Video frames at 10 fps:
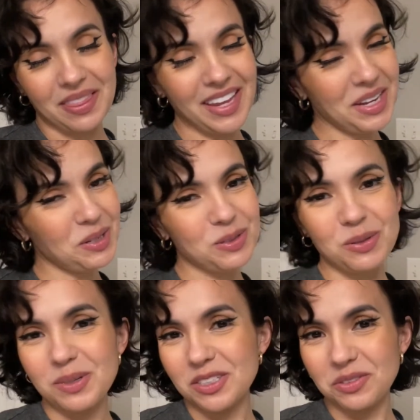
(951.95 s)
thank you so
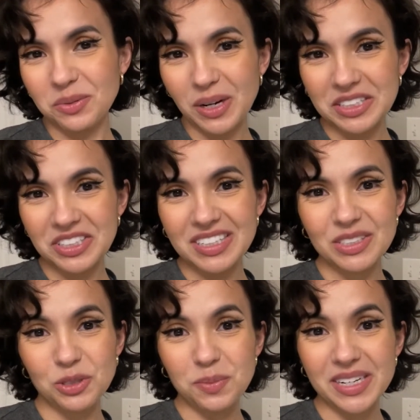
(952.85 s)
much for watching
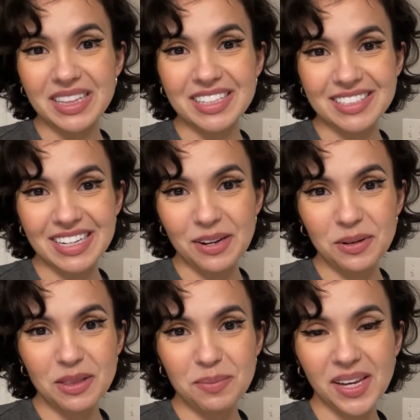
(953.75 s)
and spending this day
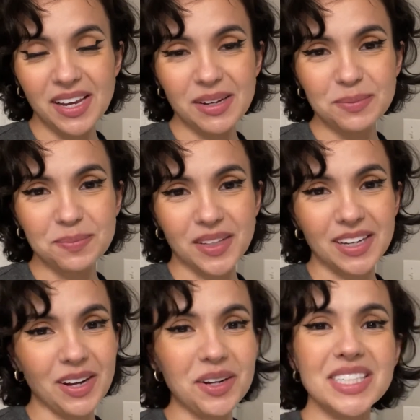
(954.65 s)
with me,
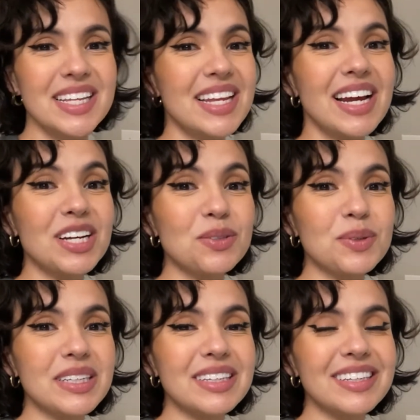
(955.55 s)
and on to the next
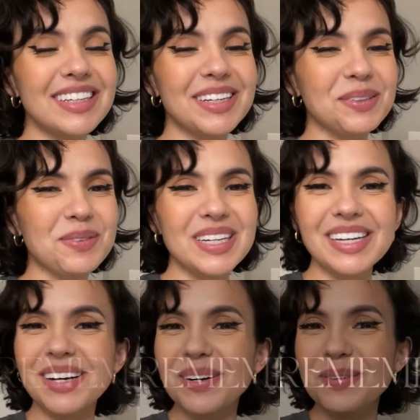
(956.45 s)
one. Here we
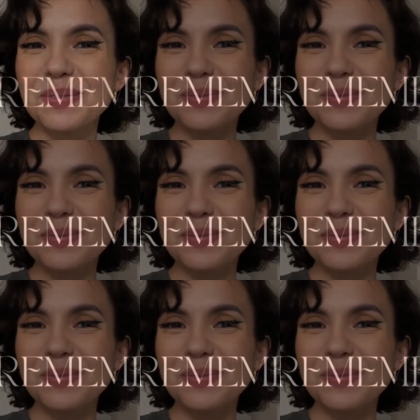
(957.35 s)
go.